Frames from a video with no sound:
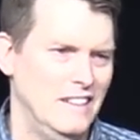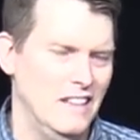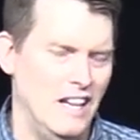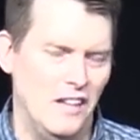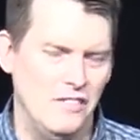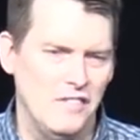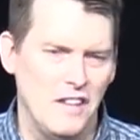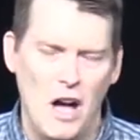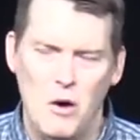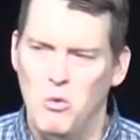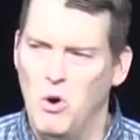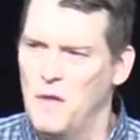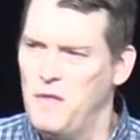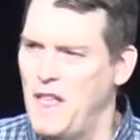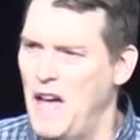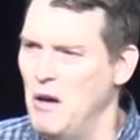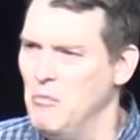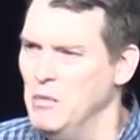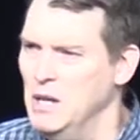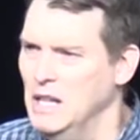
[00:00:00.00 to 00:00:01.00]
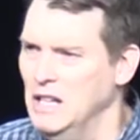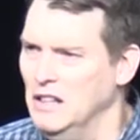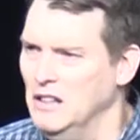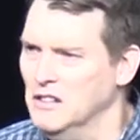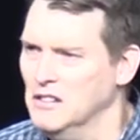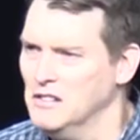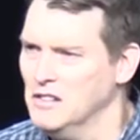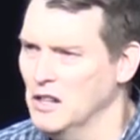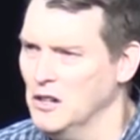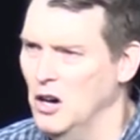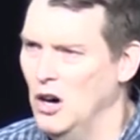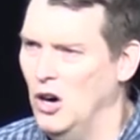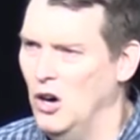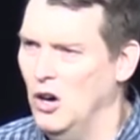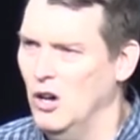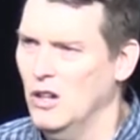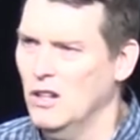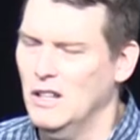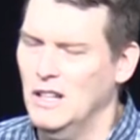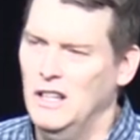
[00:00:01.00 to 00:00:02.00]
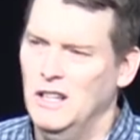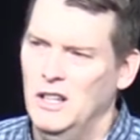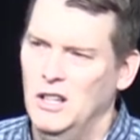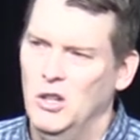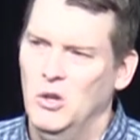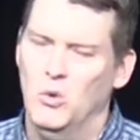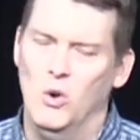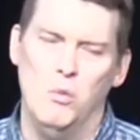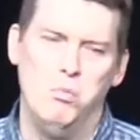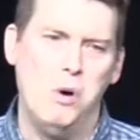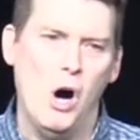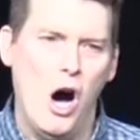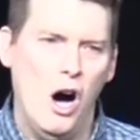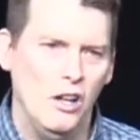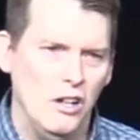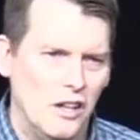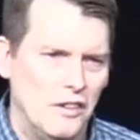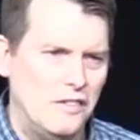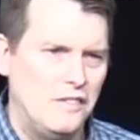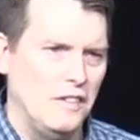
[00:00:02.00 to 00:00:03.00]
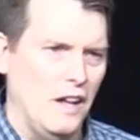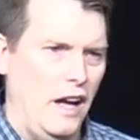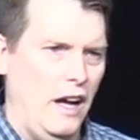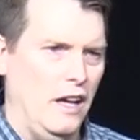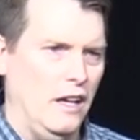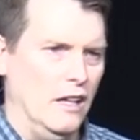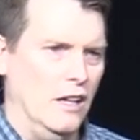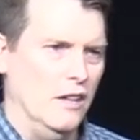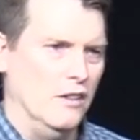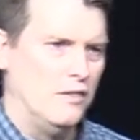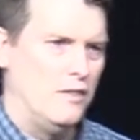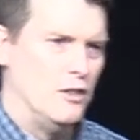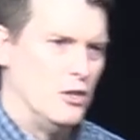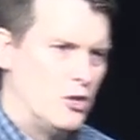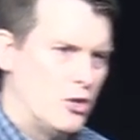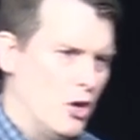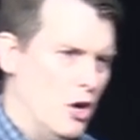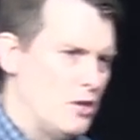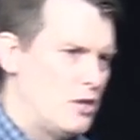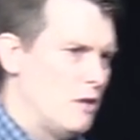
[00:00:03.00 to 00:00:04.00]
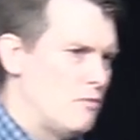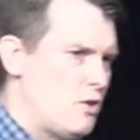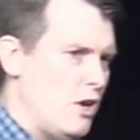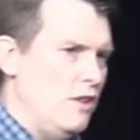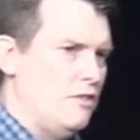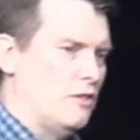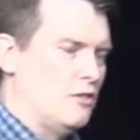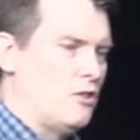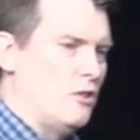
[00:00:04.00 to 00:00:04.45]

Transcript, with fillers: That's not what that means at all. What Paul is saying is the church of Jesus